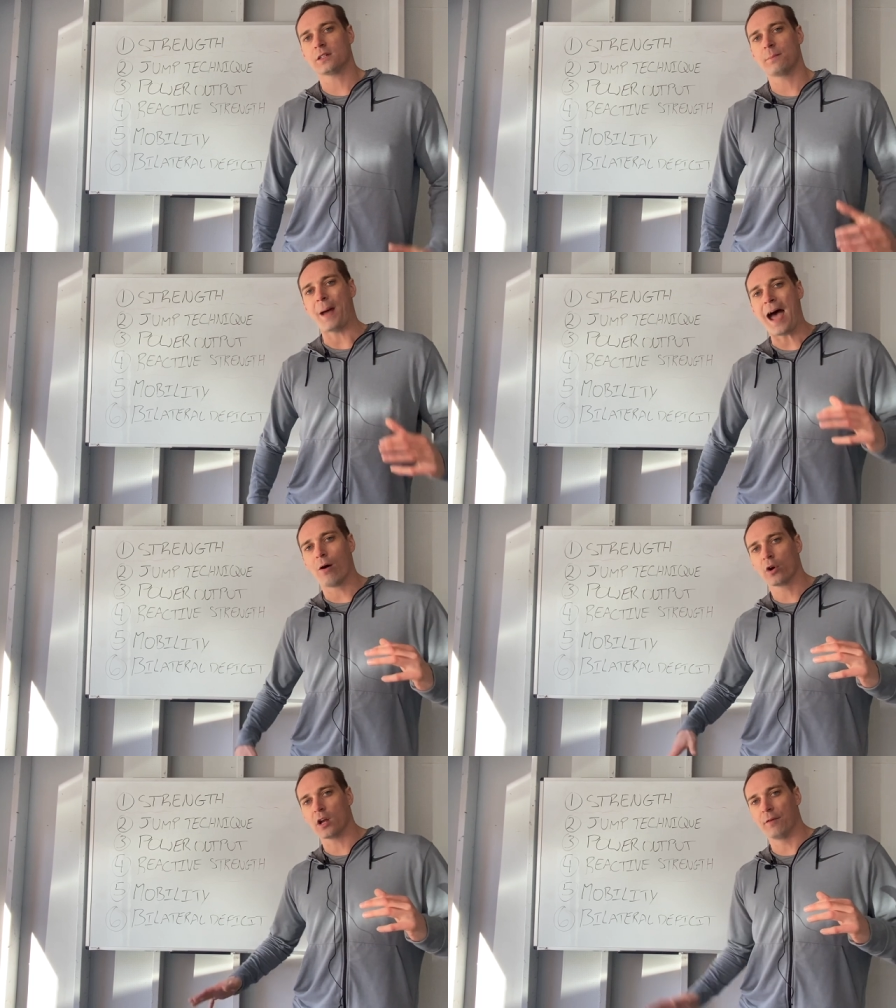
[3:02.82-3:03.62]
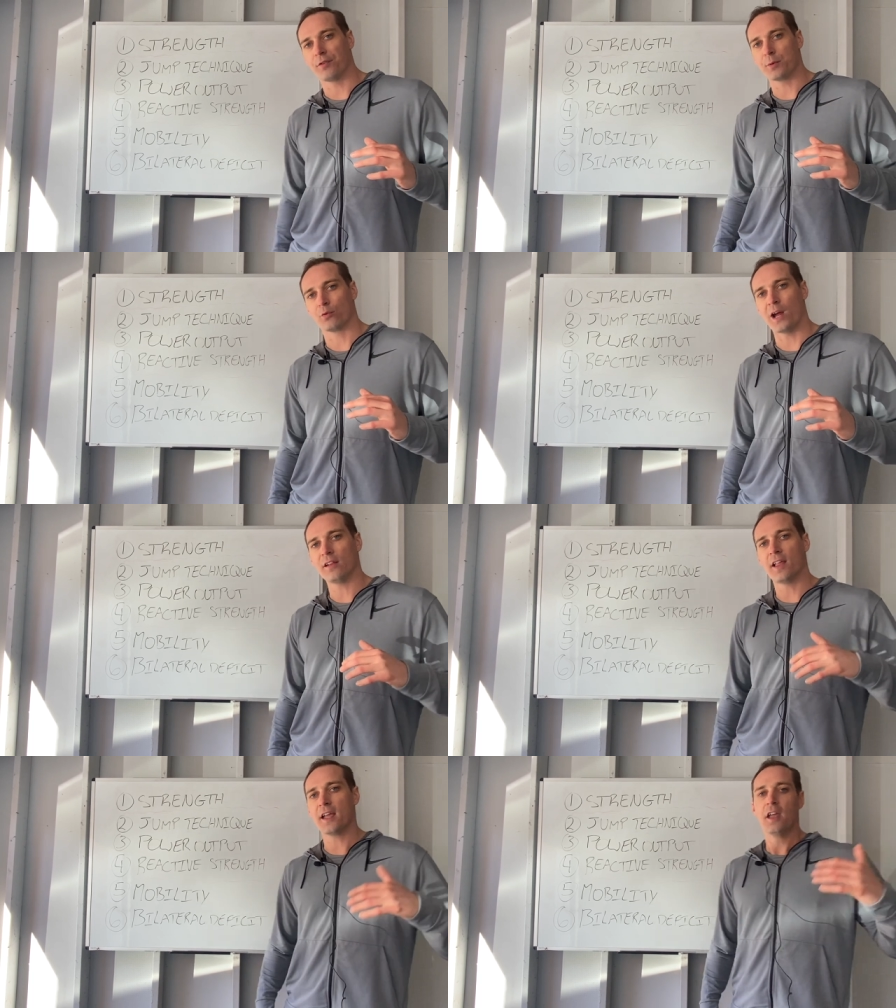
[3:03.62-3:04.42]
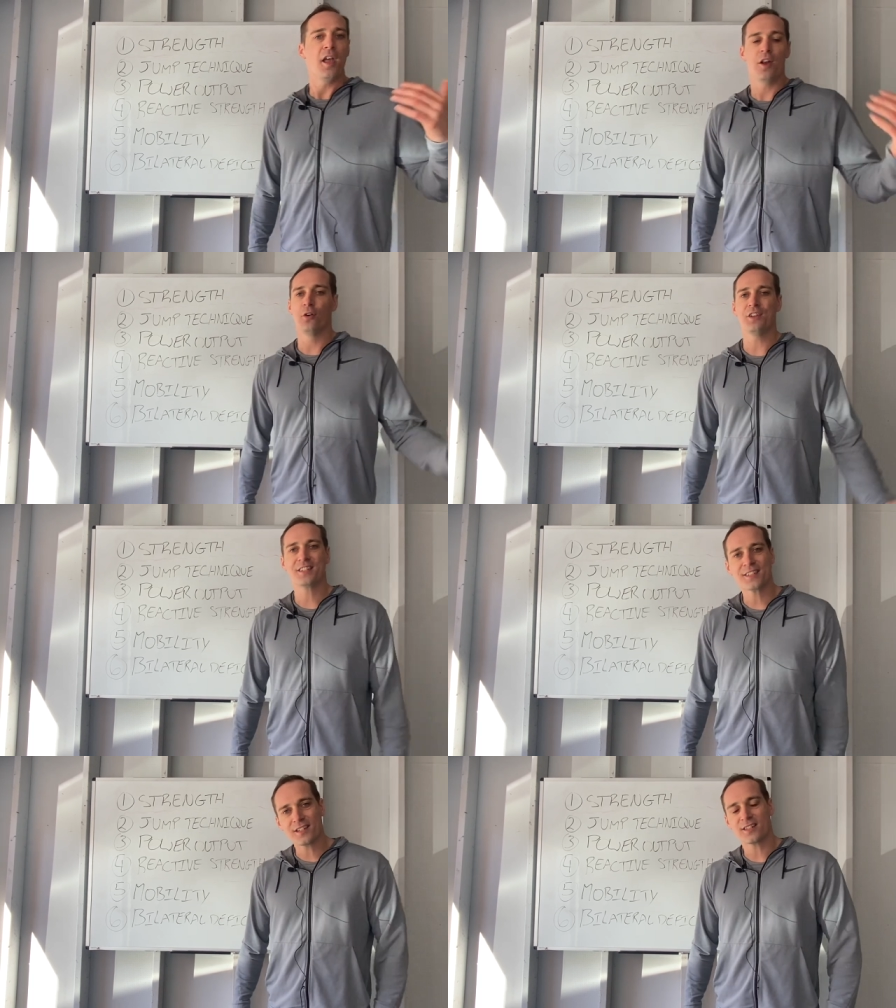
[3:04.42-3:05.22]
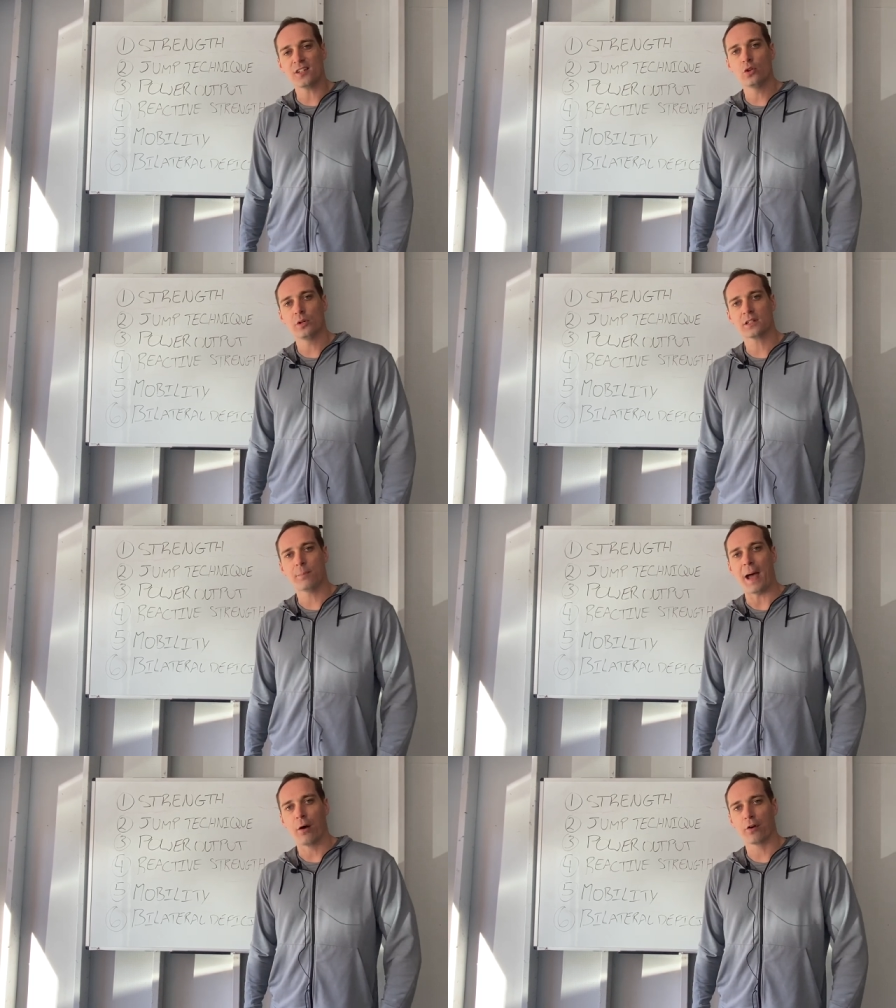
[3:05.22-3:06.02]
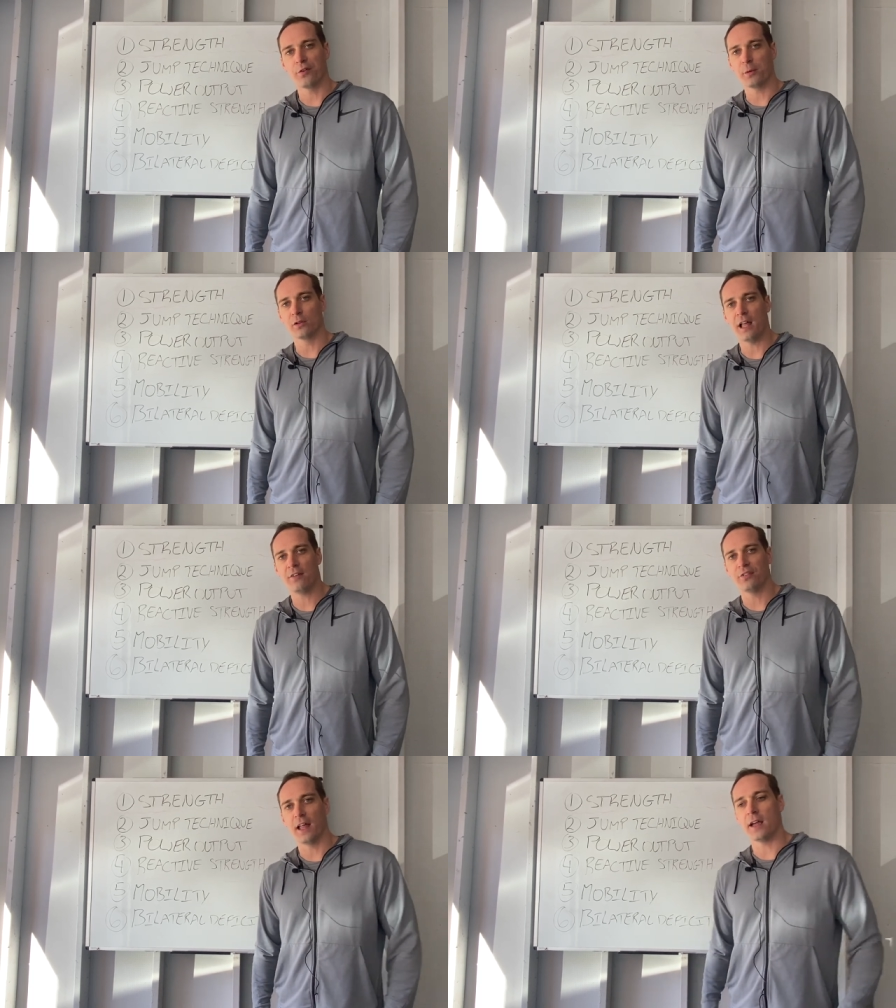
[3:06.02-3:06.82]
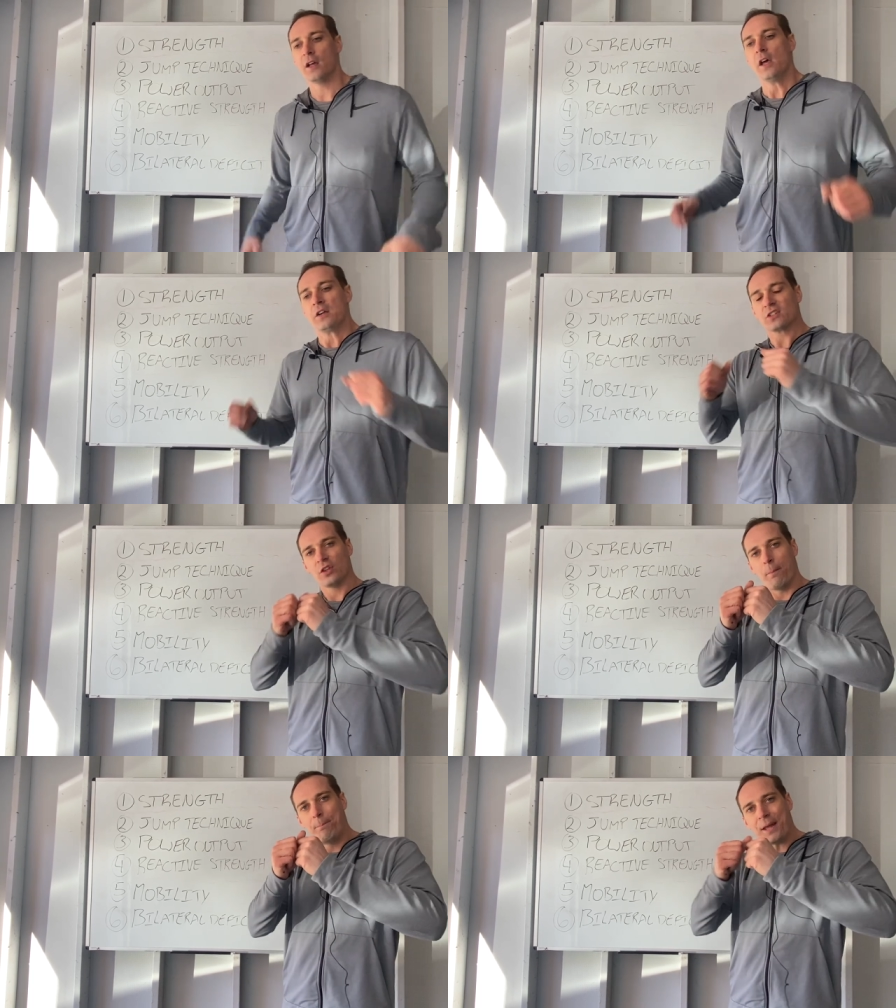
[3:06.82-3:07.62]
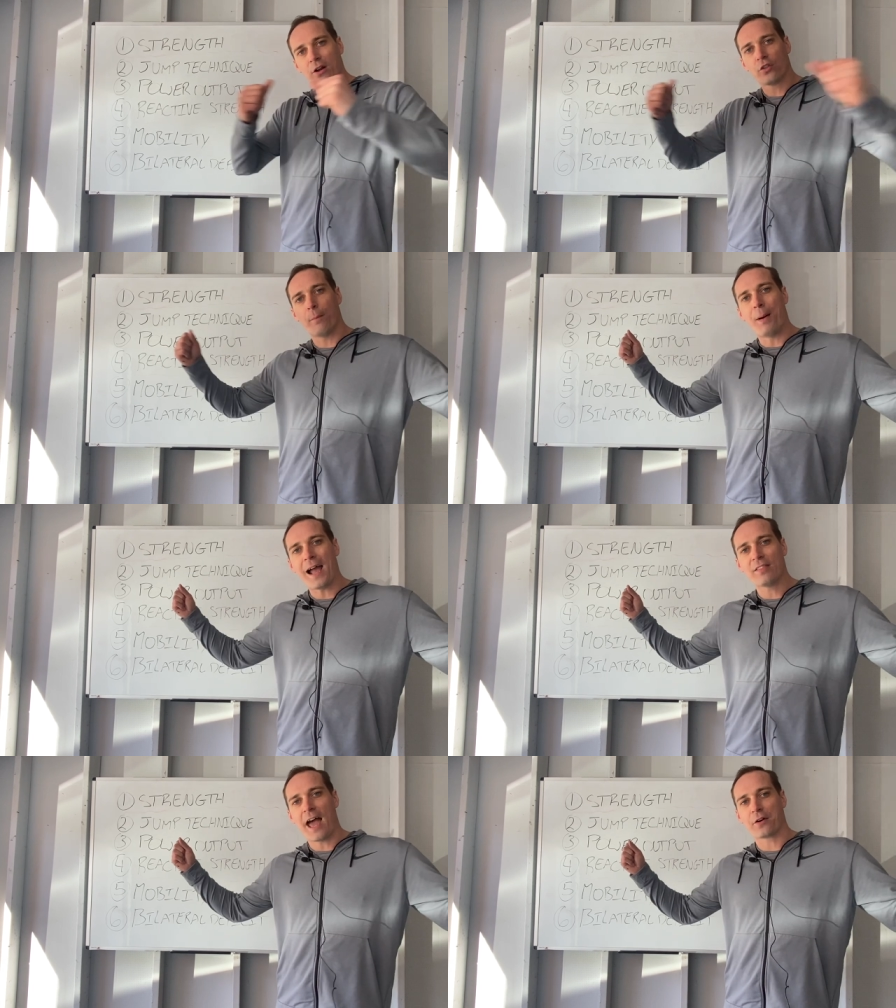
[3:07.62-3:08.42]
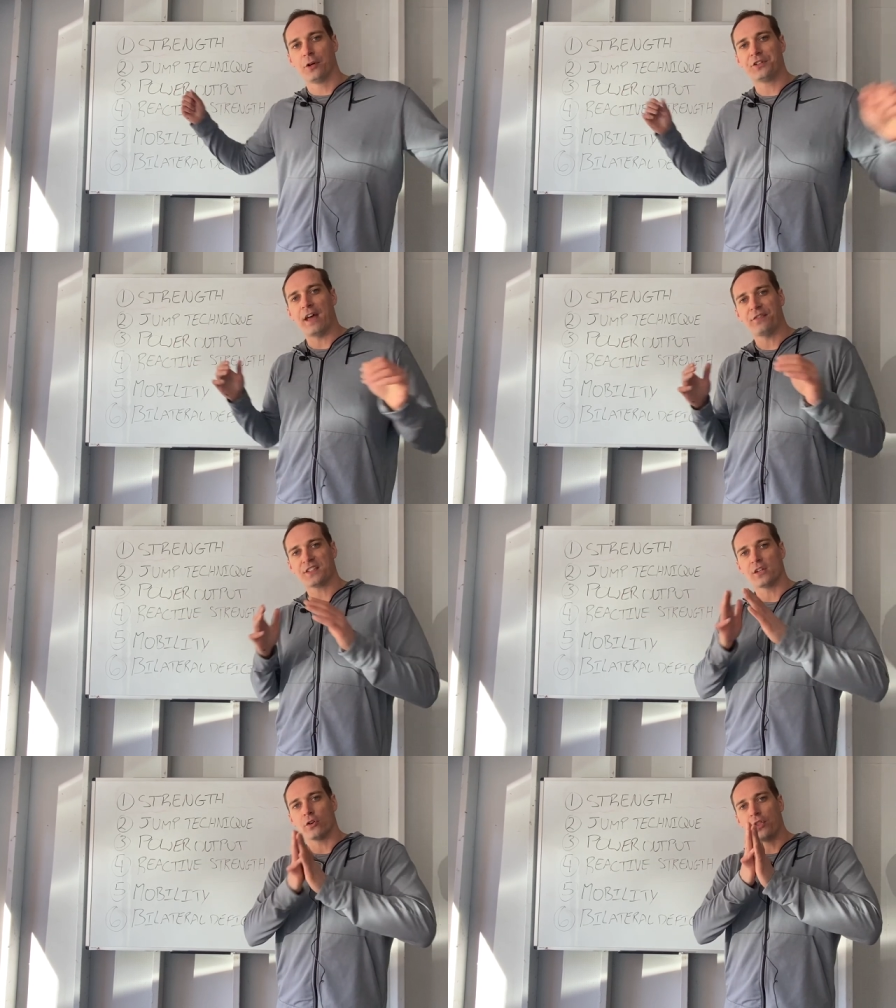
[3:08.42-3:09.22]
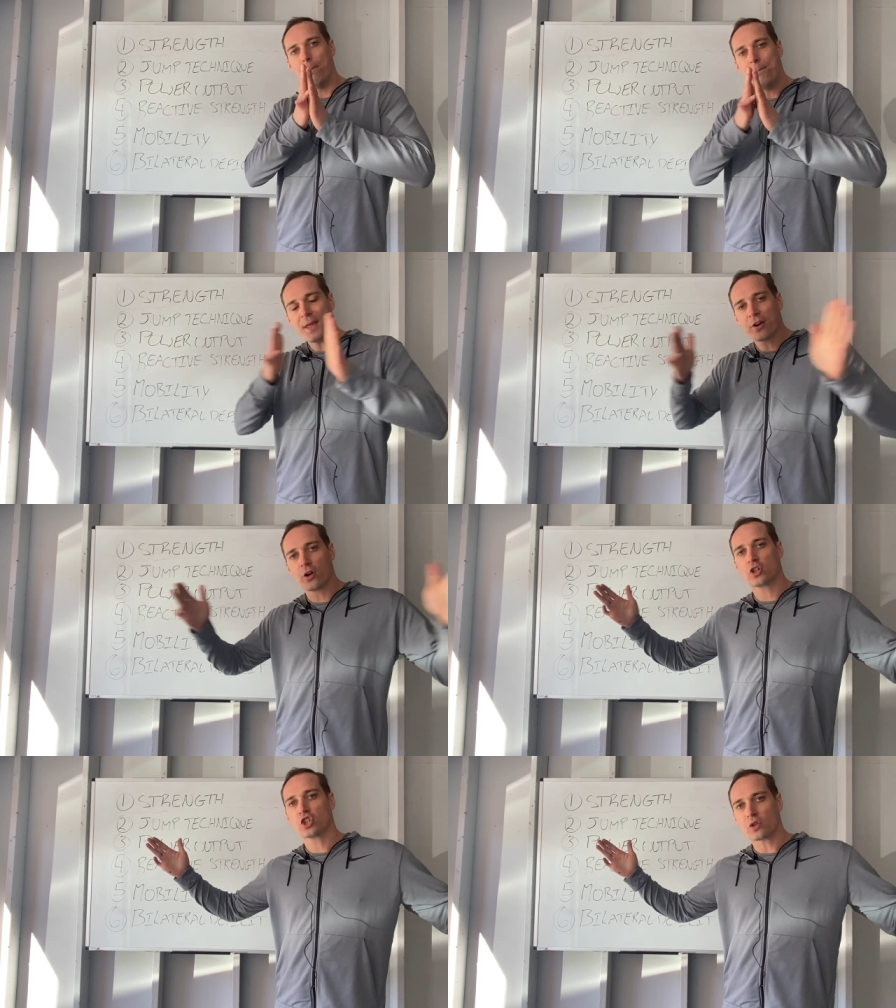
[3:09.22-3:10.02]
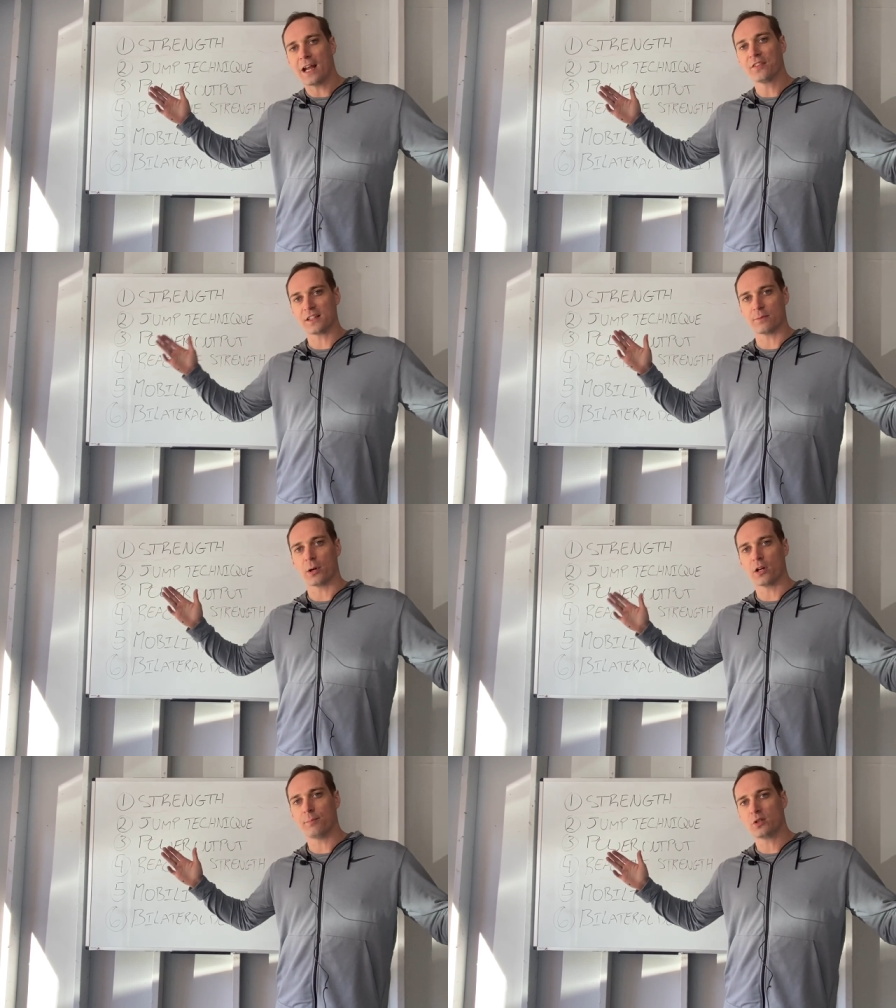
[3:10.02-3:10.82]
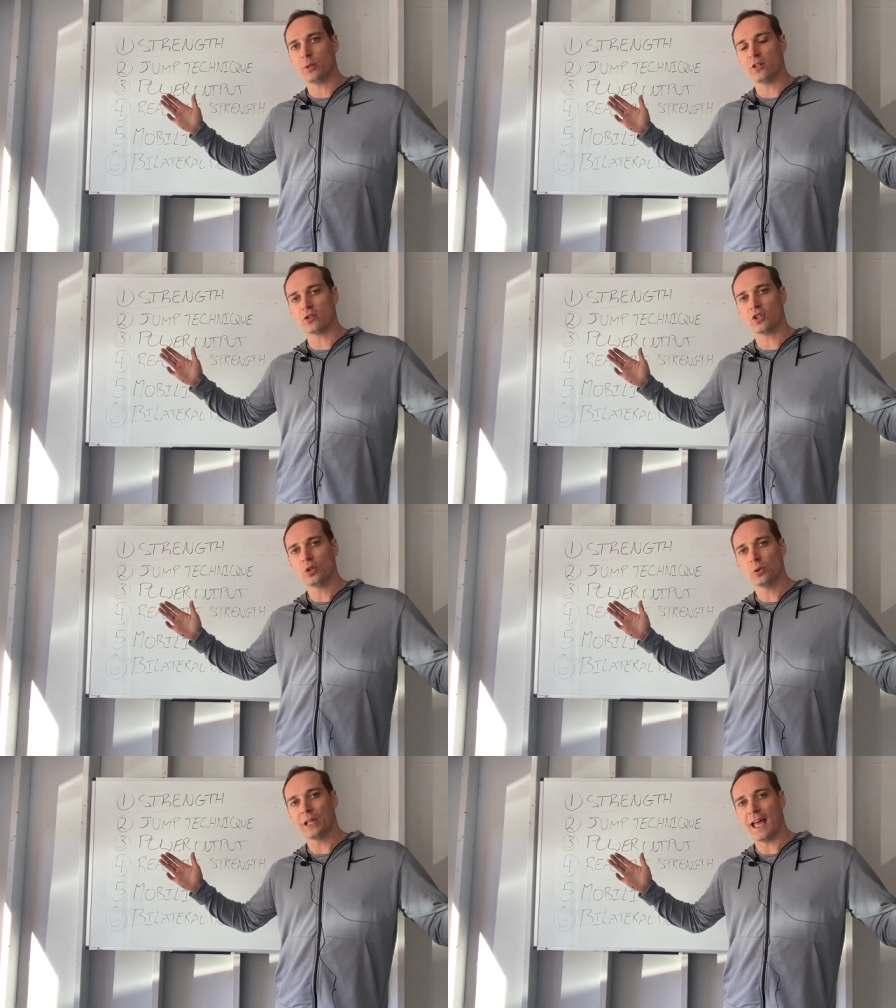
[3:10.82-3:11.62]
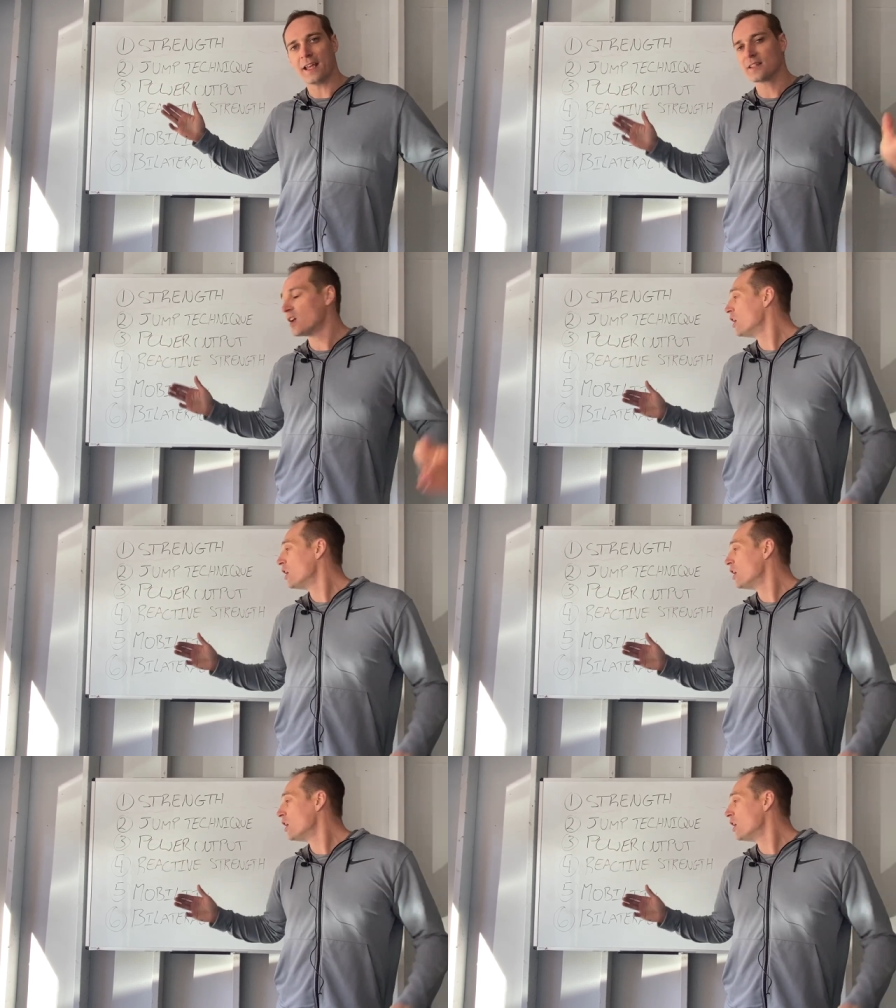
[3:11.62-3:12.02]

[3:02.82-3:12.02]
of power come from your right leg and only sixty units of power from your left leg. So the bigger the bilateral deficit, or the bigger strength disparity between your two legs,